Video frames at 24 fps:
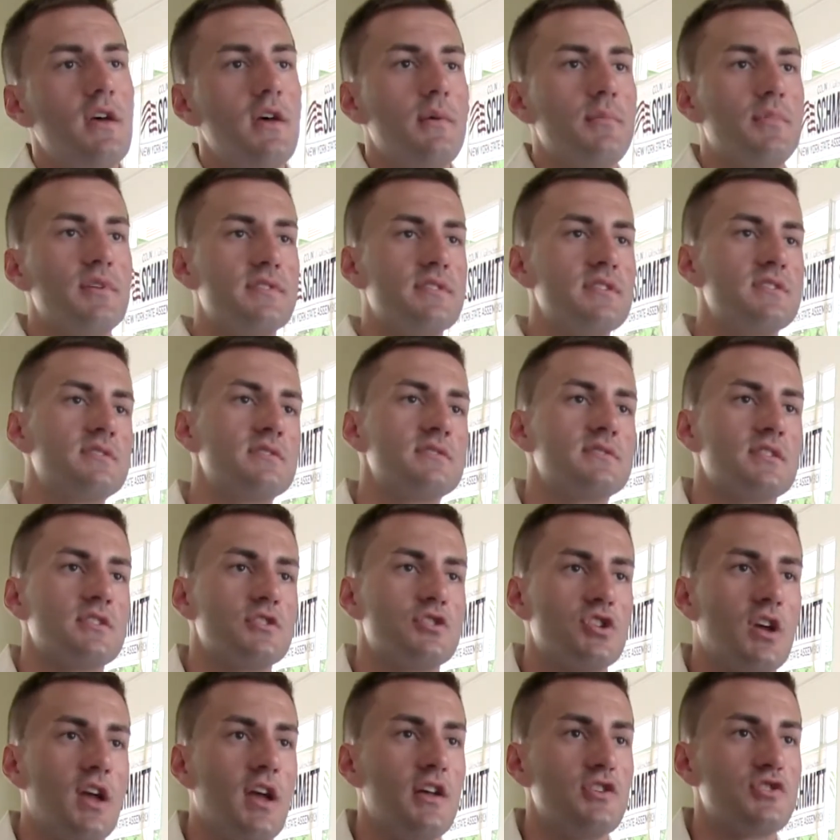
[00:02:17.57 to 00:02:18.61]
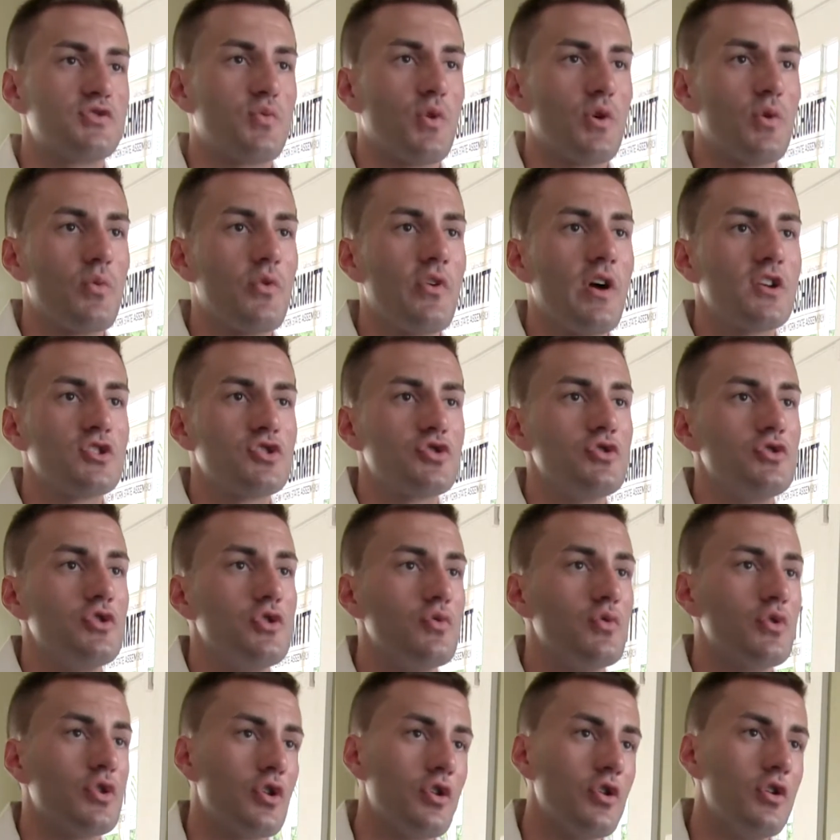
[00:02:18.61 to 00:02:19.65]
but this is a chance where we're actually
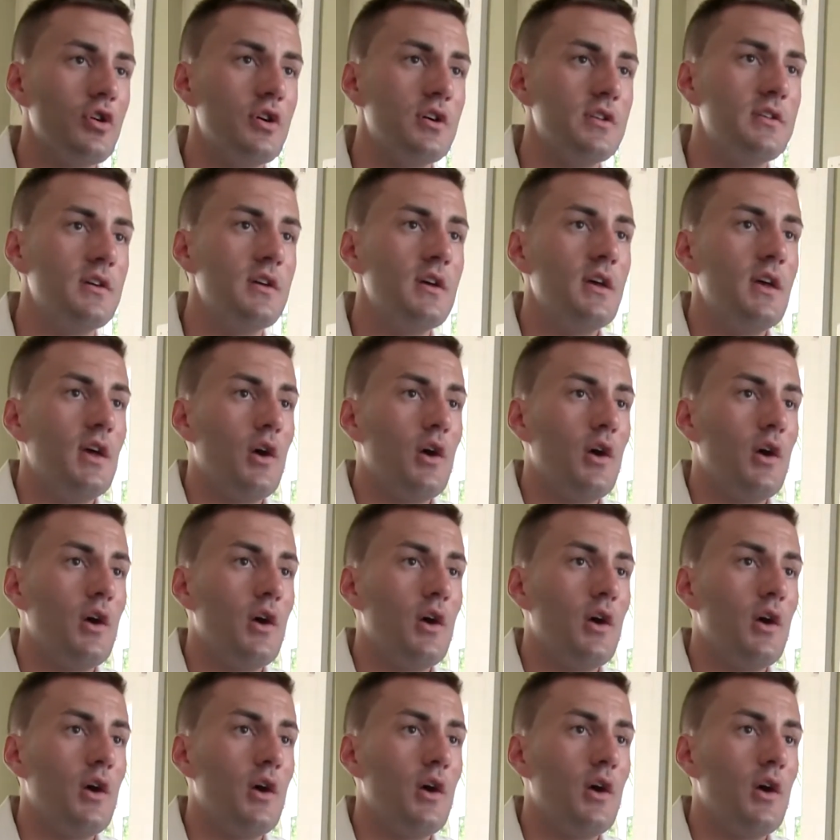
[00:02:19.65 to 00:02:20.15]
doing good.